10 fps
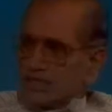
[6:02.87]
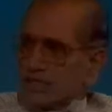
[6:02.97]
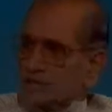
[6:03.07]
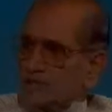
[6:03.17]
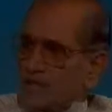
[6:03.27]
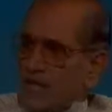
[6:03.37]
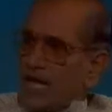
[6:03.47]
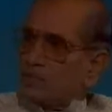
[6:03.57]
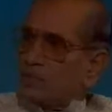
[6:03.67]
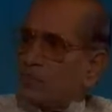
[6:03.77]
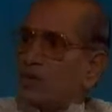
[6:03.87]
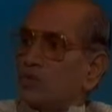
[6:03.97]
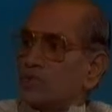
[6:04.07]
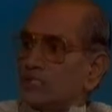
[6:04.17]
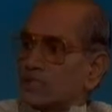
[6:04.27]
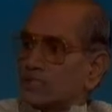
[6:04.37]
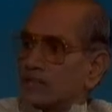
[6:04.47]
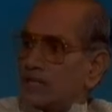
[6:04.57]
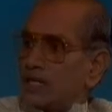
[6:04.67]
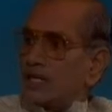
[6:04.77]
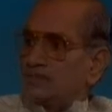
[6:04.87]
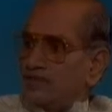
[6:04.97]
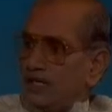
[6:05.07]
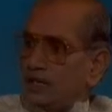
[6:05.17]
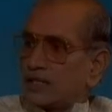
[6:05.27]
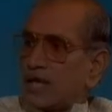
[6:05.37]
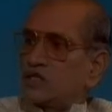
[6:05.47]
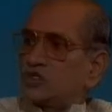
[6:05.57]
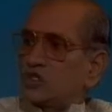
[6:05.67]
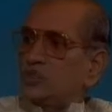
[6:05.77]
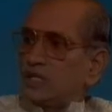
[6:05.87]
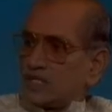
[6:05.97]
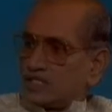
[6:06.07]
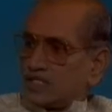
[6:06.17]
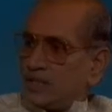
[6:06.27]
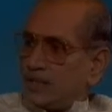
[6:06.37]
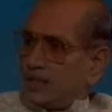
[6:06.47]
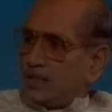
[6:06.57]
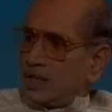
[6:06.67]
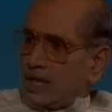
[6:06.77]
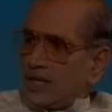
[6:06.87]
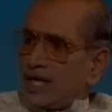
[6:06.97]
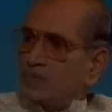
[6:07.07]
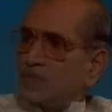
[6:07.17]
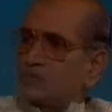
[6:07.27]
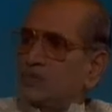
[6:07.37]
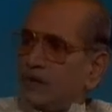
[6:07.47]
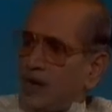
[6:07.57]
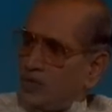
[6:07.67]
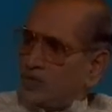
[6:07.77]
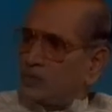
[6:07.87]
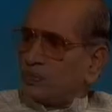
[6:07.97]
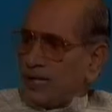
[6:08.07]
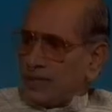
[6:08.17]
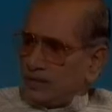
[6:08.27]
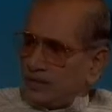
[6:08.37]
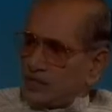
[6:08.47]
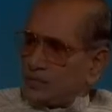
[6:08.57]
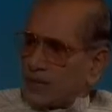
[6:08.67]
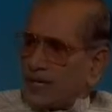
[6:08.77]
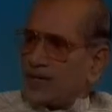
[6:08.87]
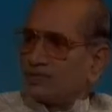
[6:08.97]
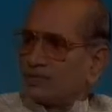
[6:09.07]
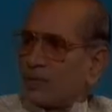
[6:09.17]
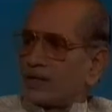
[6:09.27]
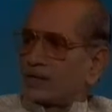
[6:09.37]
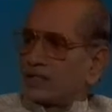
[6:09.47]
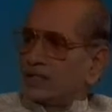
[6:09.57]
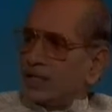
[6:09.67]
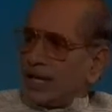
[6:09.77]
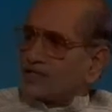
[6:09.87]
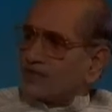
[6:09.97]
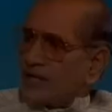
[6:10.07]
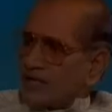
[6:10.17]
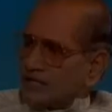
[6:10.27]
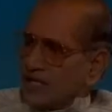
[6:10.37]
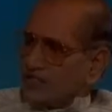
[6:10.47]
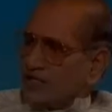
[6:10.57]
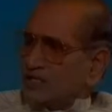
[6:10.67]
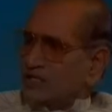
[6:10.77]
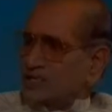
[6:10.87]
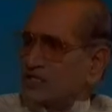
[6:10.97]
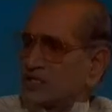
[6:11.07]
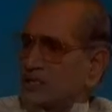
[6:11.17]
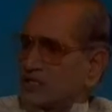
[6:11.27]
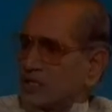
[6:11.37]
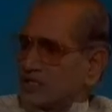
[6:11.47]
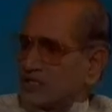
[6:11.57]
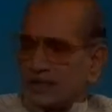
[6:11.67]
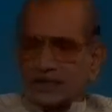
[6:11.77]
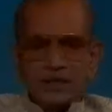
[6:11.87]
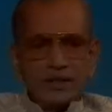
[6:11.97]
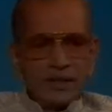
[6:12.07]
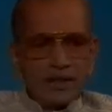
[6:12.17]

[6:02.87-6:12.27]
a teacher, I am a proud teacher, and I feel that I should be trusted and I must be allowed to play this kind of a part as far as the education system is concerned.